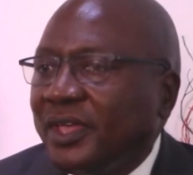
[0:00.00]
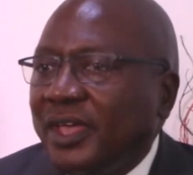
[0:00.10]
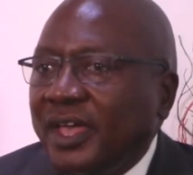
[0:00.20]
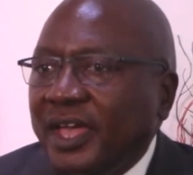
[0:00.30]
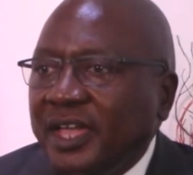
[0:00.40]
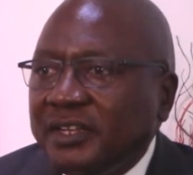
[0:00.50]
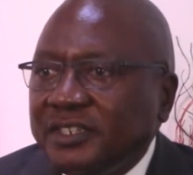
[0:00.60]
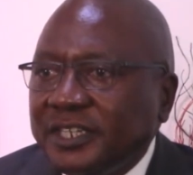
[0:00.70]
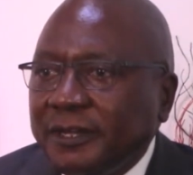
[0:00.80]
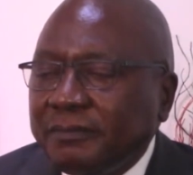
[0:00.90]
And
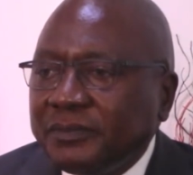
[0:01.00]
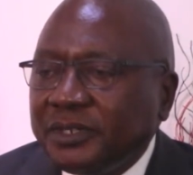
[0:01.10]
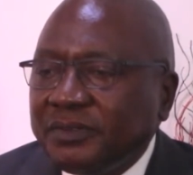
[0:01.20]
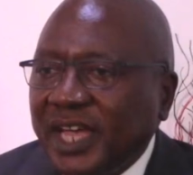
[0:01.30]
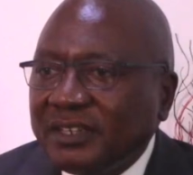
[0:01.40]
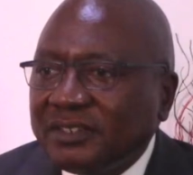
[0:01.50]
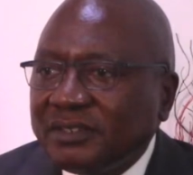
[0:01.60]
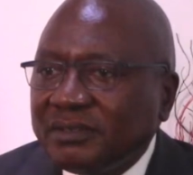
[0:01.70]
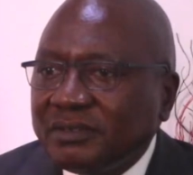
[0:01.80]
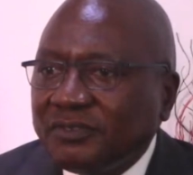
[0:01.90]
that,
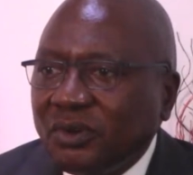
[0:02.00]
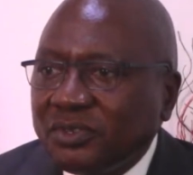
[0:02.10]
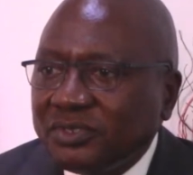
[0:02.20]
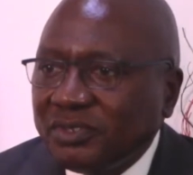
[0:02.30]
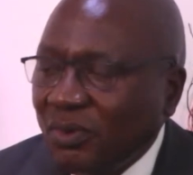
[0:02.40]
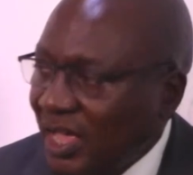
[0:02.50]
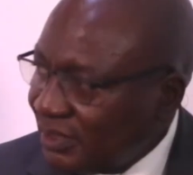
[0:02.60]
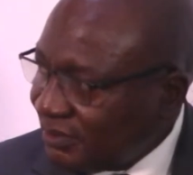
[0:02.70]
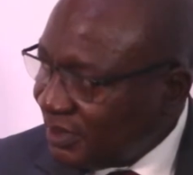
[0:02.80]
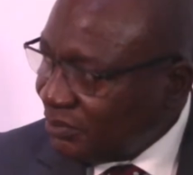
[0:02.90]
of course,
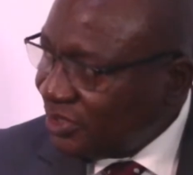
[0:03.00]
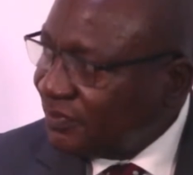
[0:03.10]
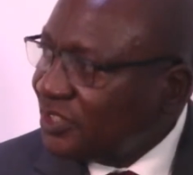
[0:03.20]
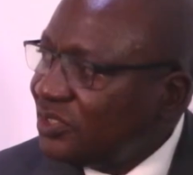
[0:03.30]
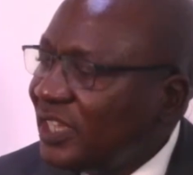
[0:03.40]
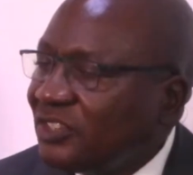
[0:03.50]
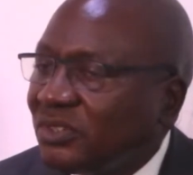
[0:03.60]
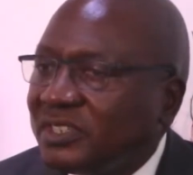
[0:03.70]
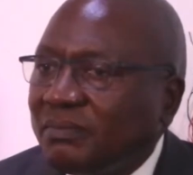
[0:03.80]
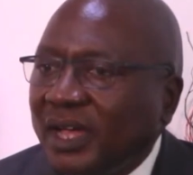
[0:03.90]
requires the motivation I
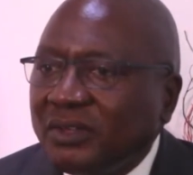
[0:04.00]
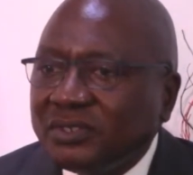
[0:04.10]
talked about.